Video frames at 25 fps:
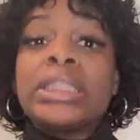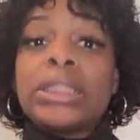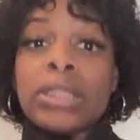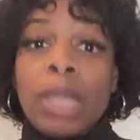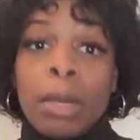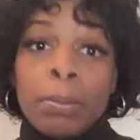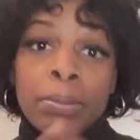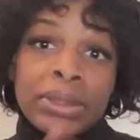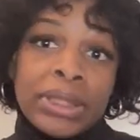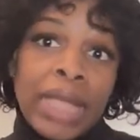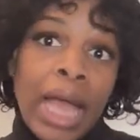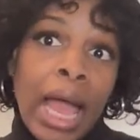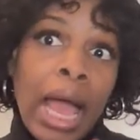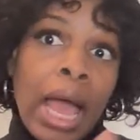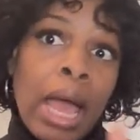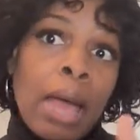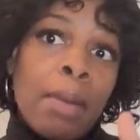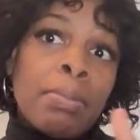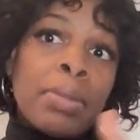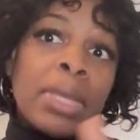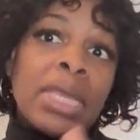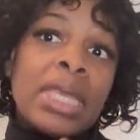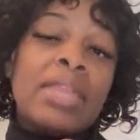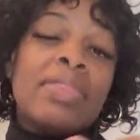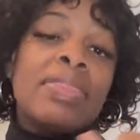
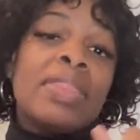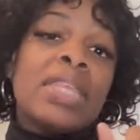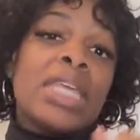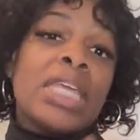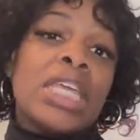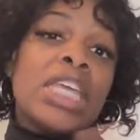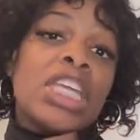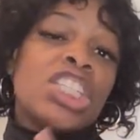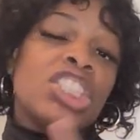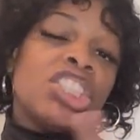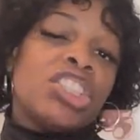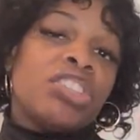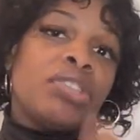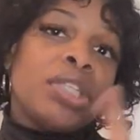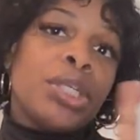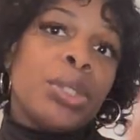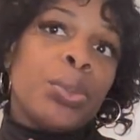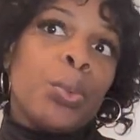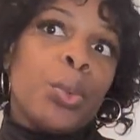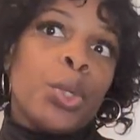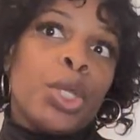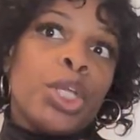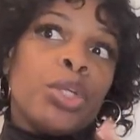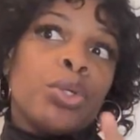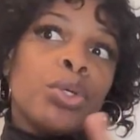Sometime in the industry
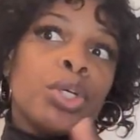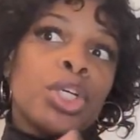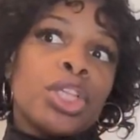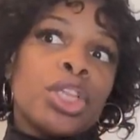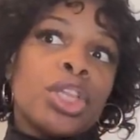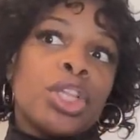where you're